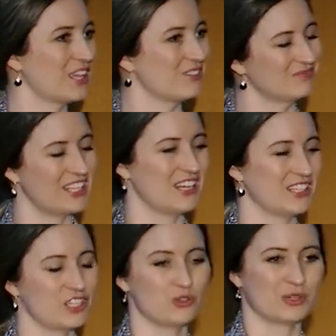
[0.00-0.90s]
they
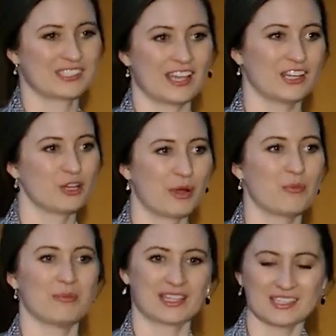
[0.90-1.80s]
didn't get too excited
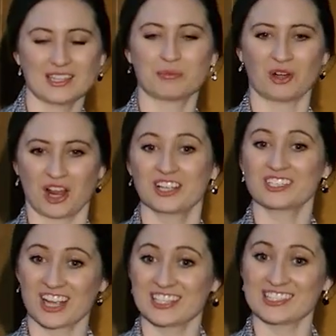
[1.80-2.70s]
about mixing the
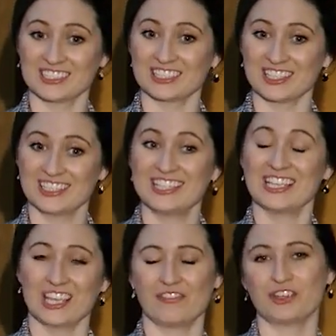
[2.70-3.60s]
product constantly.
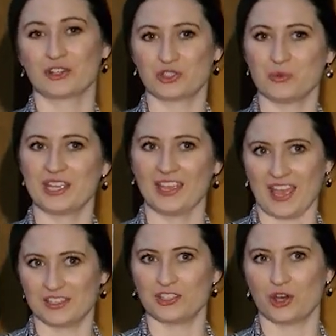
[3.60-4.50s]
If you're doing
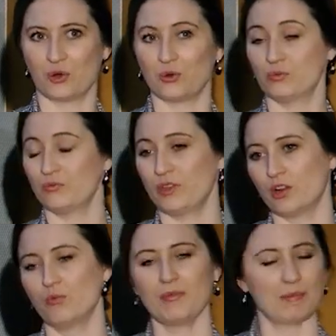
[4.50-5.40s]
endo,
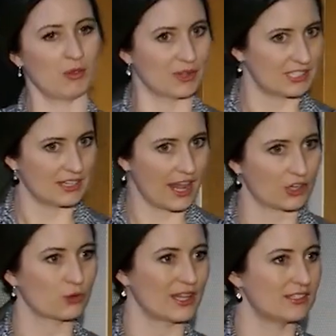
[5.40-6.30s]
maybe once a day
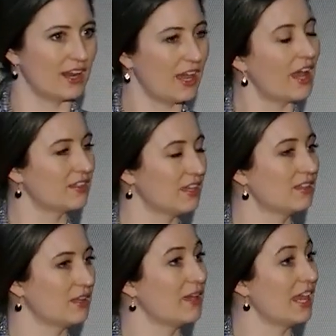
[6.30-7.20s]
or twice a day, I
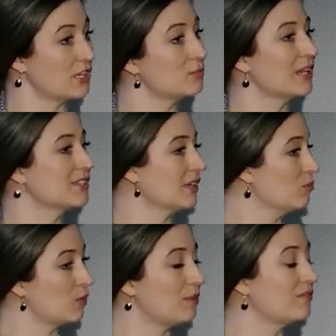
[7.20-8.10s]
think that hand mixing
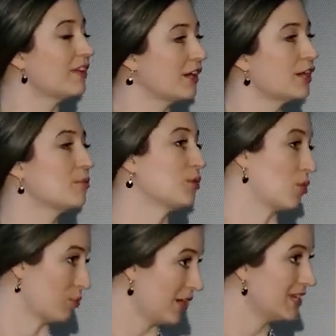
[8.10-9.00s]
would be very
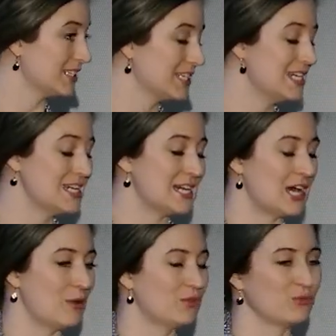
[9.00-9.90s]
appropriate.
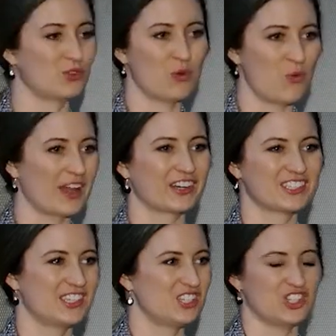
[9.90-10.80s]
You don't want your
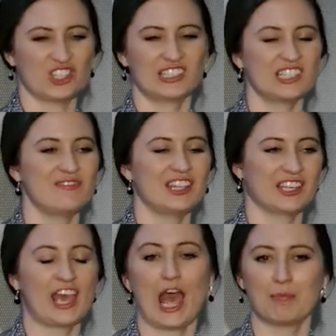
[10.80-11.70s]
assistant just leaving
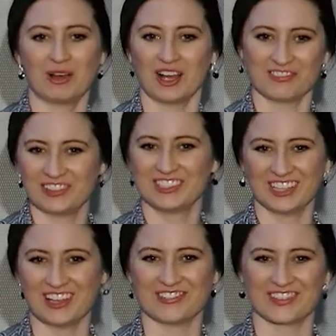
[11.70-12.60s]
the cap off
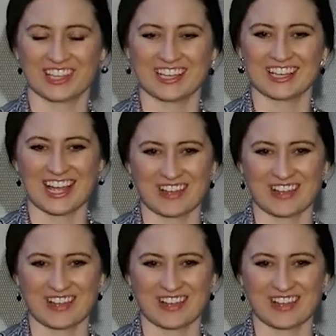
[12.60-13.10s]
of the,